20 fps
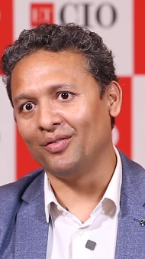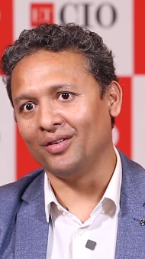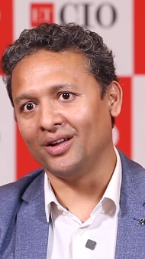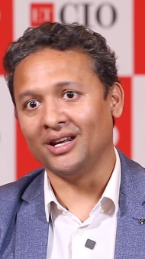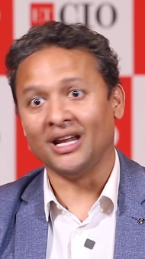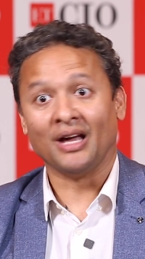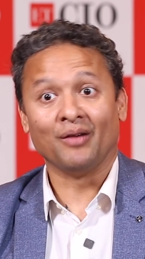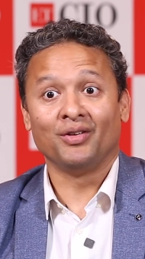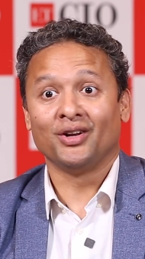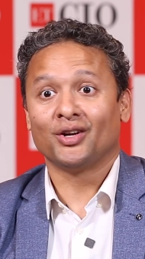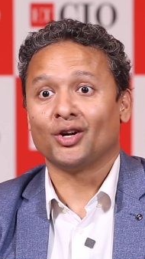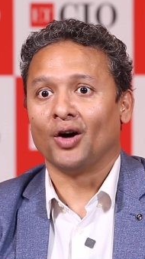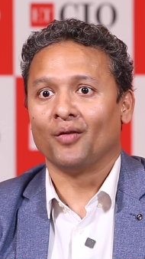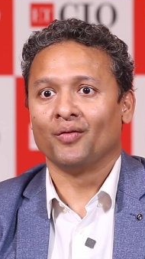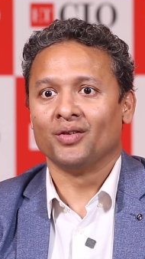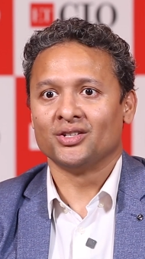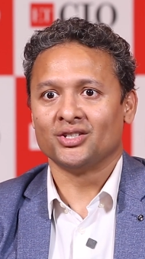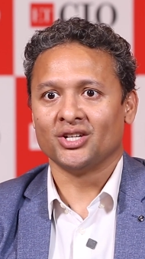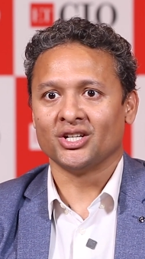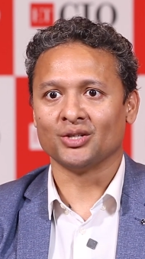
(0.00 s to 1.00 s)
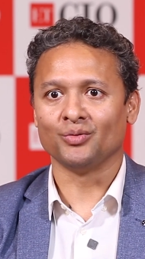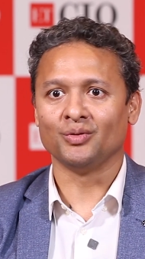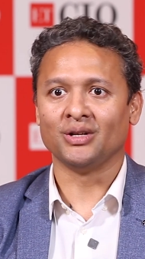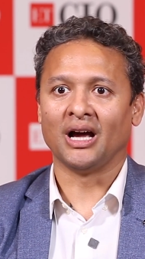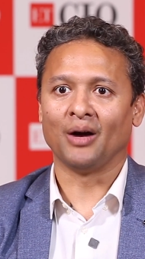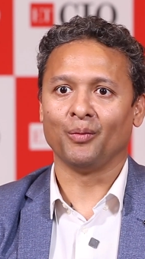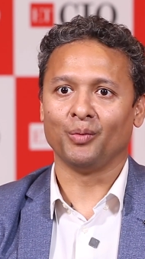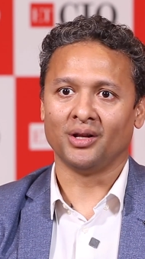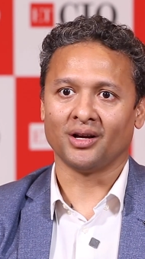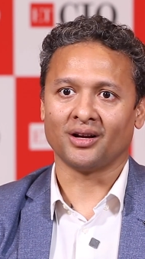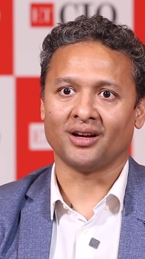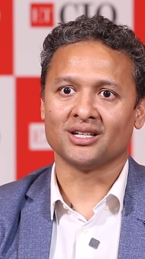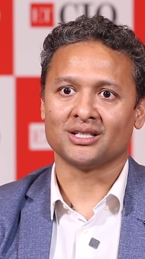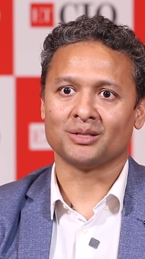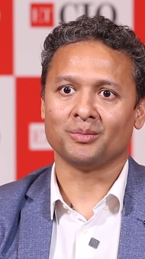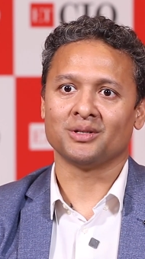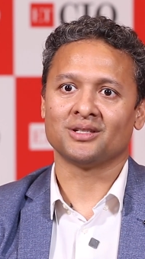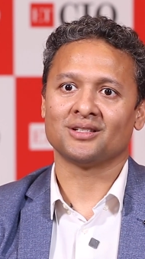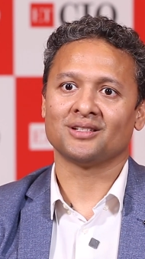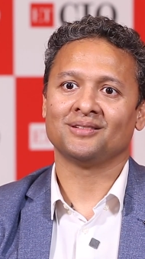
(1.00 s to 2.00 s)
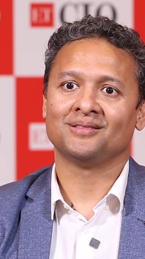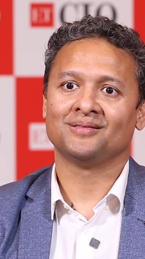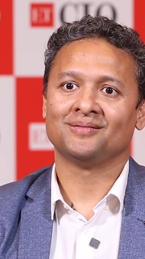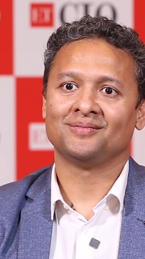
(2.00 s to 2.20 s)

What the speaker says: in every conversation we have with our customers.